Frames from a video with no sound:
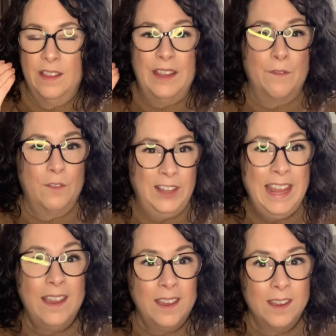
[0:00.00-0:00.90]
they
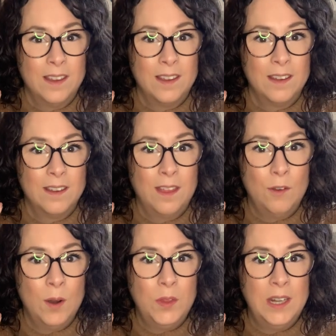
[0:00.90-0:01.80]
flake
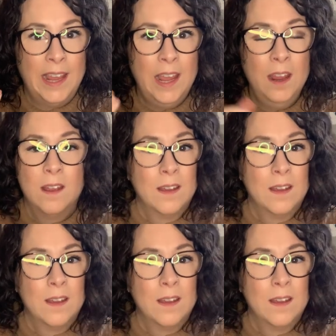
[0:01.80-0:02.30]
throughout the day.